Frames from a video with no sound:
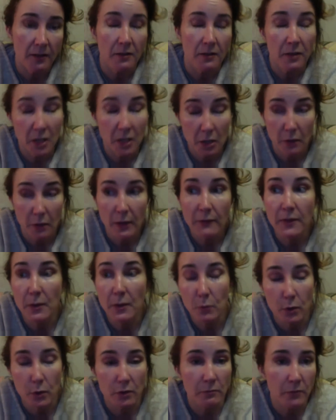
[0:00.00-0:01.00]
you know, if they
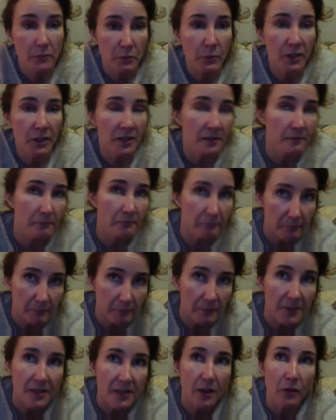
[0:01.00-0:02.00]
were, we didn't
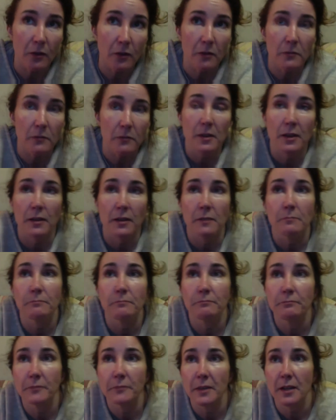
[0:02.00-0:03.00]
sell the, the
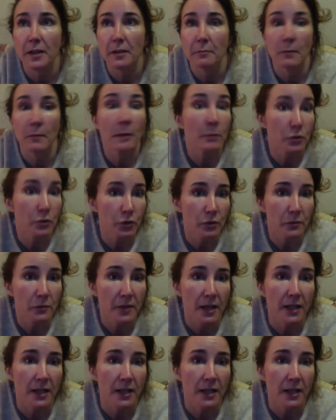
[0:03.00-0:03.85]
the lumber troop things,